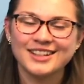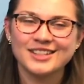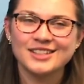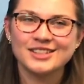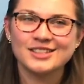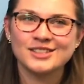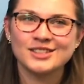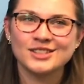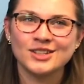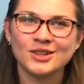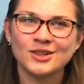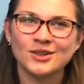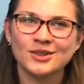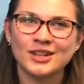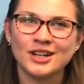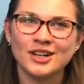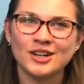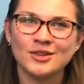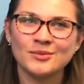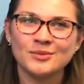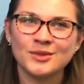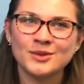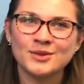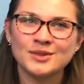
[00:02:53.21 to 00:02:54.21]
So
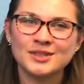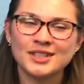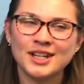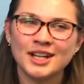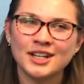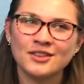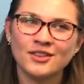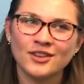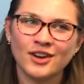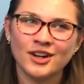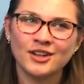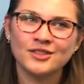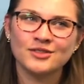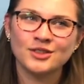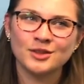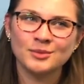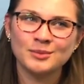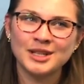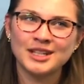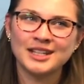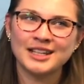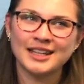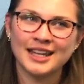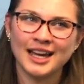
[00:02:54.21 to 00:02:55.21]
it was kind of hard for
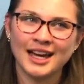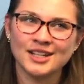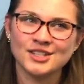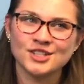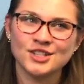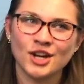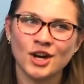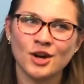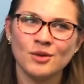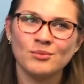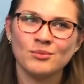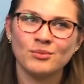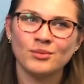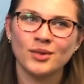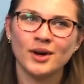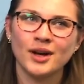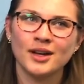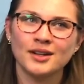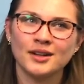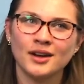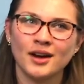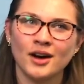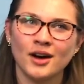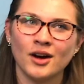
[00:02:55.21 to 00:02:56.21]
me to catch up,
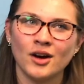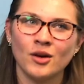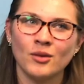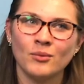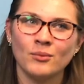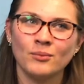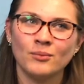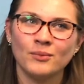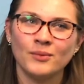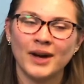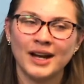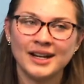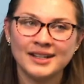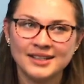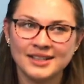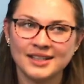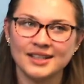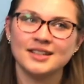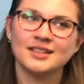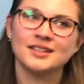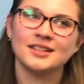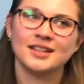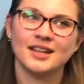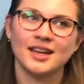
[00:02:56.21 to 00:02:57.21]
but I
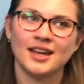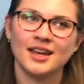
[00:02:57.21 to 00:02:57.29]
did,